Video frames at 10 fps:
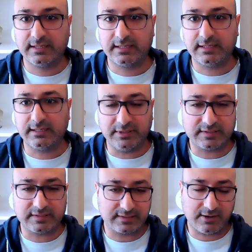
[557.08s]
it
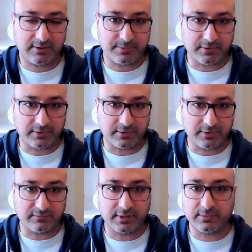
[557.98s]
means the output
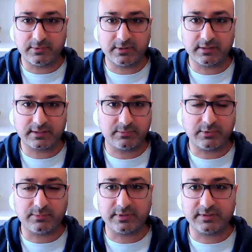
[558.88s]
of my work and
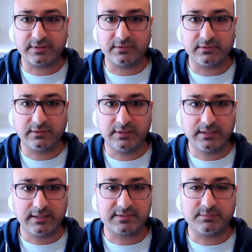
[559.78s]
what we do
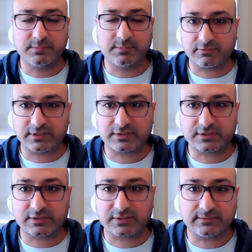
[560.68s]
is much
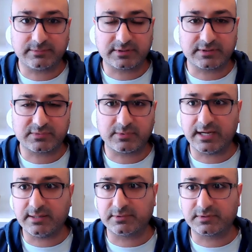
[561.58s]
richer, because we're
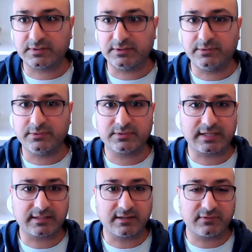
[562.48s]
able to use
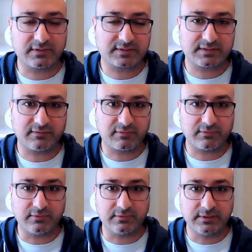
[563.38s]
that diversity of
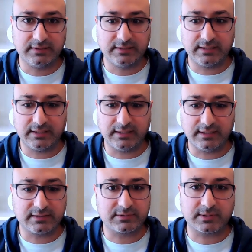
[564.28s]
thought
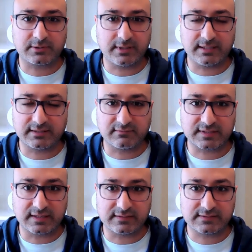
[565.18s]
into a creative
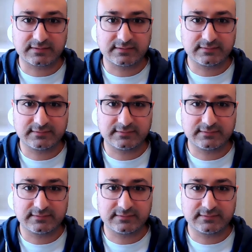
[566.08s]
sense.